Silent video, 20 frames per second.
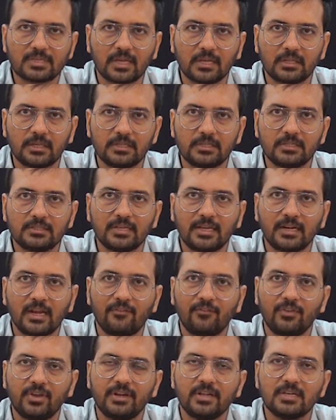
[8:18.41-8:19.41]
catheters, and
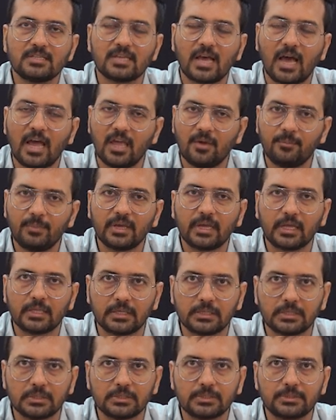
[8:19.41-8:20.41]
various IMA
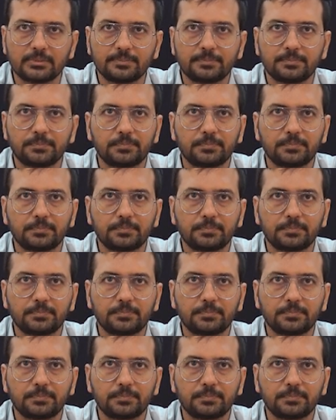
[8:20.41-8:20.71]
catheters.